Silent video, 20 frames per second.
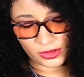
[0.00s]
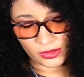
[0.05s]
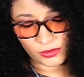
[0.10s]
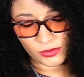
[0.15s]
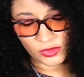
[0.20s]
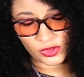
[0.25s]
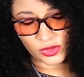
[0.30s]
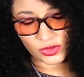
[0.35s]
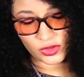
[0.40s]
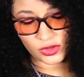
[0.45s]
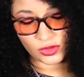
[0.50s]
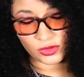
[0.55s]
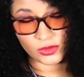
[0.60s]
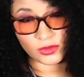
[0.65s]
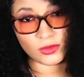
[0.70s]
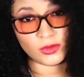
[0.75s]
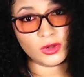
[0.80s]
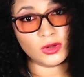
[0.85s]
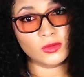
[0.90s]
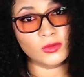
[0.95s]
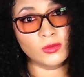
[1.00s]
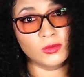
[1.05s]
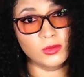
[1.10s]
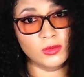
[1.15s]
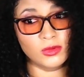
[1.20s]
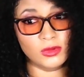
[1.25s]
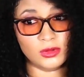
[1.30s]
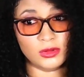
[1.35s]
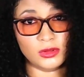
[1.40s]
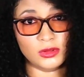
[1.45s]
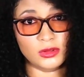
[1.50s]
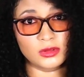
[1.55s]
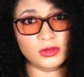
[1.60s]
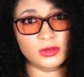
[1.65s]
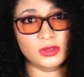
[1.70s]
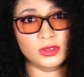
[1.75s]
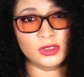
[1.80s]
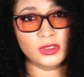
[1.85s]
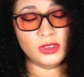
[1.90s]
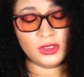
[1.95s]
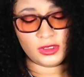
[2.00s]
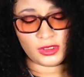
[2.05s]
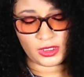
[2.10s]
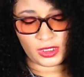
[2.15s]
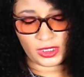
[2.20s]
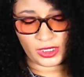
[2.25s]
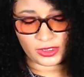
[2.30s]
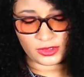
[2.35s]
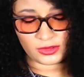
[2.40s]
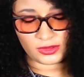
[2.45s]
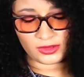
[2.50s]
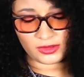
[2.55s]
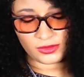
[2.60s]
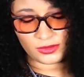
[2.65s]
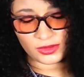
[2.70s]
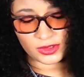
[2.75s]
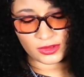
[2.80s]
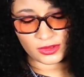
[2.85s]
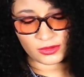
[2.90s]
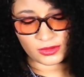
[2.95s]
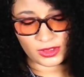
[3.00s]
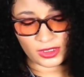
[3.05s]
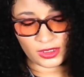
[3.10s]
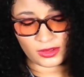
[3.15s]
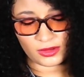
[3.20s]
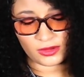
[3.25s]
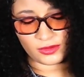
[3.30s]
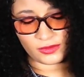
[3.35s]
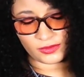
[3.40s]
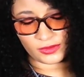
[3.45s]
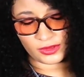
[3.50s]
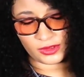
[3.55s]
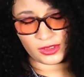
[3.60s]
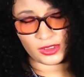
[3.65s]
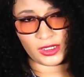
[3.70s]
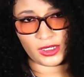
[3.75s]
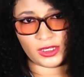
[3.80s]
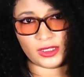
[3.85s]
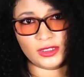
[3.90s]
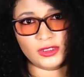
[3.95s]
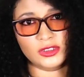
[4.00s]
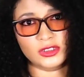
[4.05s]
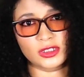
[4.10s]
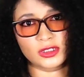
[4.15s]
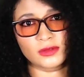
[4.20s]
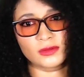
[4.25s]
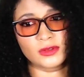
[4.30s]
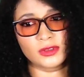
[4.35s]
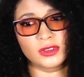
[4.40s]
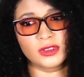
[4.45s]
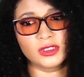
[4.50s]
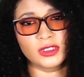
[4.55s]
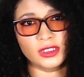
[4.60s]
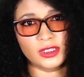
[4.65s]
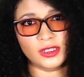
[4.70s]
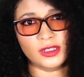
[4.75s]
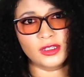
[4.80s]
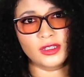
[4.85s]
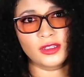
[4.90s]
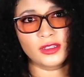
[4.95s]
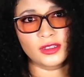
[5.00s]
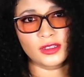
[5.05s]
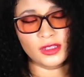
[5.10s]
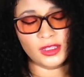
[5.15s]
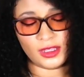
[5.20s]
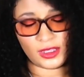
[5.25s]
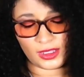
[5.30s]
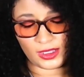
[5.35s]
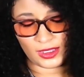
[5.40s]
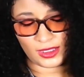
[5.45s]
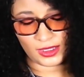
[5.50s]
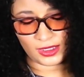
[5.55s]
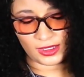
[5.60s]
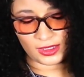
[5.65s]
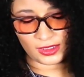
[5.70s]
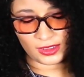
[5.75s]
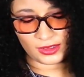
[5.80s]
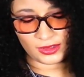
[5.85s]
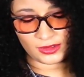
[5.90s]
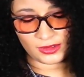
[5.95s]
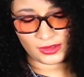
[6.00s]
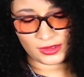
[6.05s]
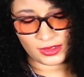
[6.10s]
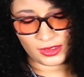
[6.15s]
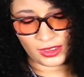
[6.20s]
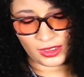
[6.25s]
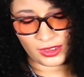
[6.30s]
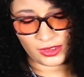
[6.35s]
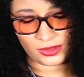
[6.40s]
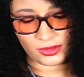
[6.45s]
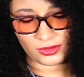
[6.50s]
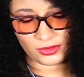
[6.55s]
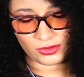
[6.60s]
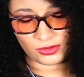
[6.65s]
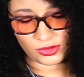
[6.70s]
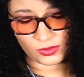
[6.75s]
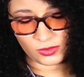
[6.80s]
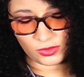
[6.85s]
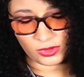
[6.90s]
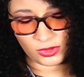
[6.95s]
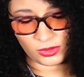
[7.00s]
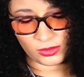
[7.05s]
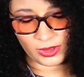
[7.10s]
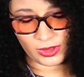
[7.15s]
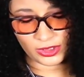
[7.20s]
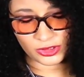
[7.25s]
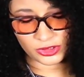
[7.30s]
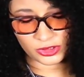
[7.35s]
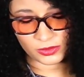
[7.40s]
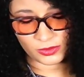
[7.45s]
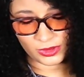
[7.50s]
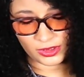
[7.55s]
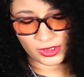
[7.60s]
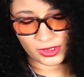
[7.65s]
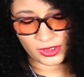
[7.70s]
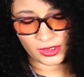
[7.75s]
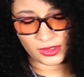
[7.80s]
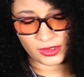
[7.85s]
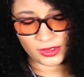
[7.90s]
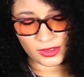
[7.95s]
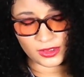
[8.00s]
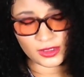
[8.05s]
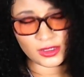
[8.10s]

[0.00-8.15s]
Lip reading: comes to wool, I do soak that overnight generally, and I use wool wash with it